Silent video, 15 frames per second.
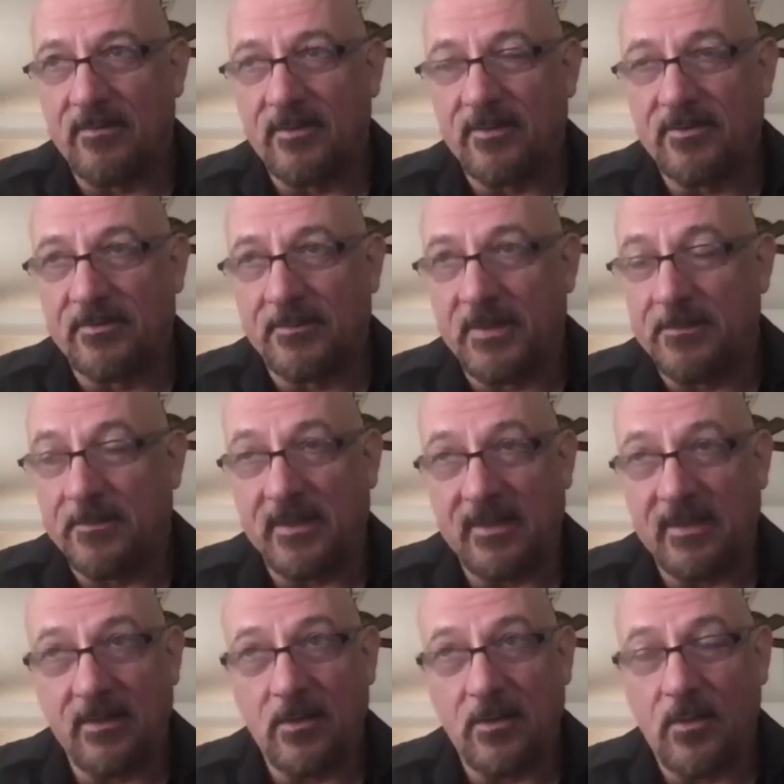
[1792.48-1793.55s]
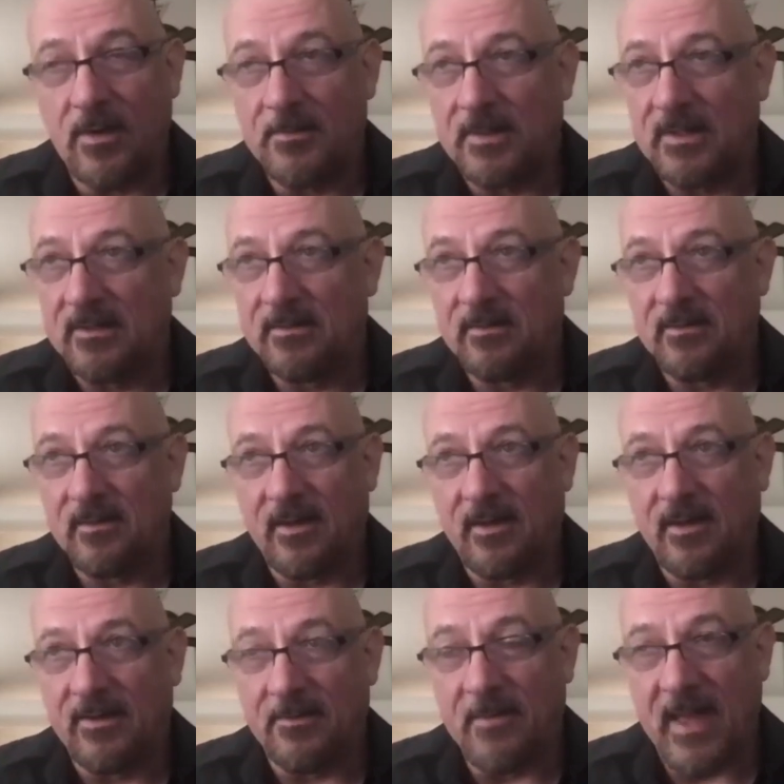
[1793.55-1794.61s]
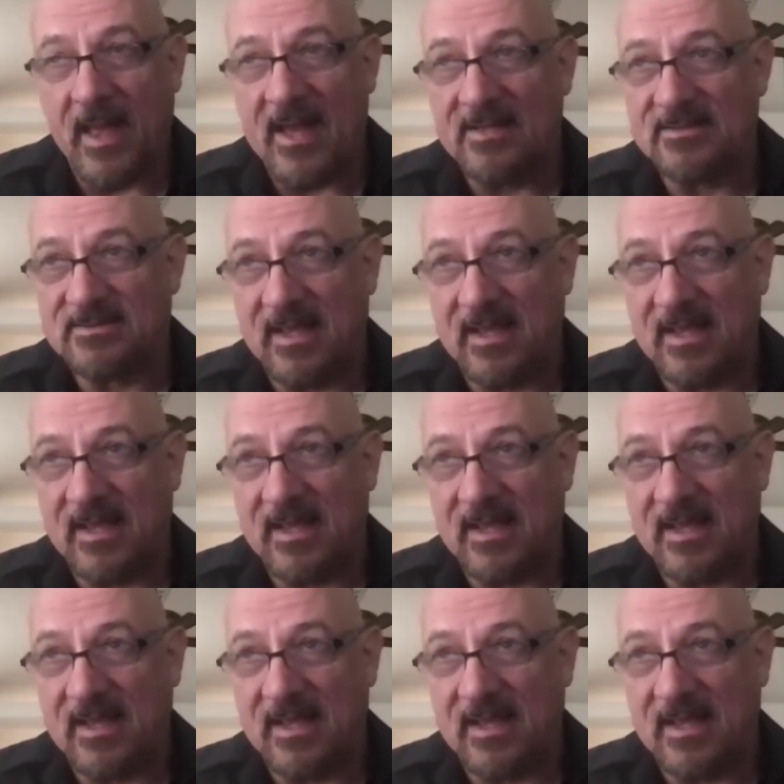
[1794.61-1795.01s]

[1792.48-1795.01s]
PPE equipment, the masks,